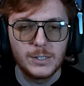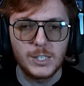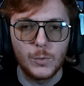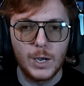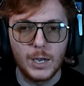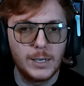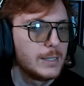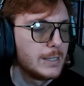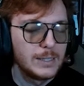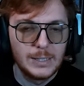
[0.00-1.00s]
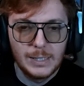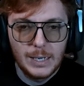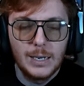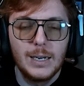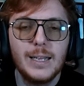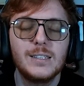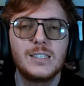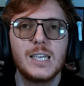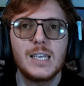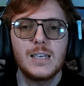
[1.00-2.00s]
So uh, let's
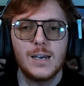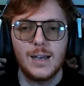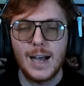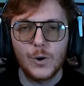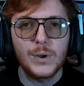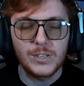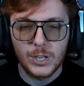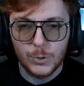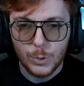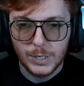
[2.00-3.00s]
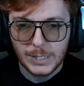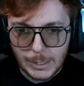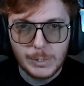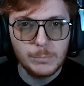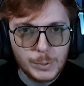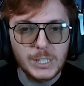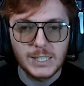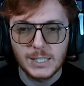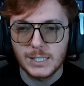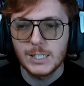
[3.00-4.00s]
see how we do. Come on,
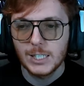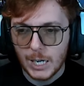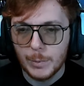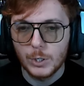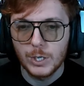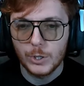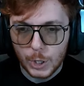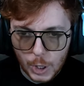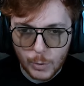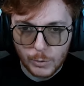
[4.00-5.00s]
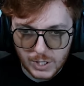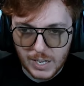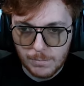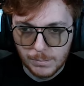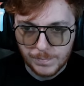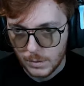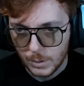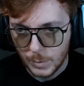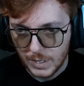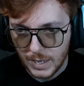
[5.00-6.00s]
boys. Come on, the Euro team.
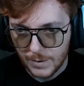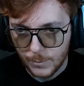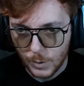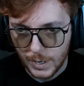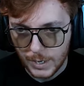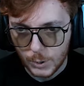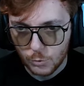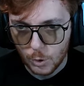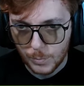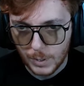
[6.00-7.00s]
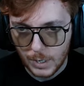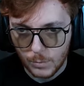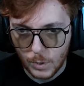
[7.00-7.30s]
Got to be careful here. Drogba.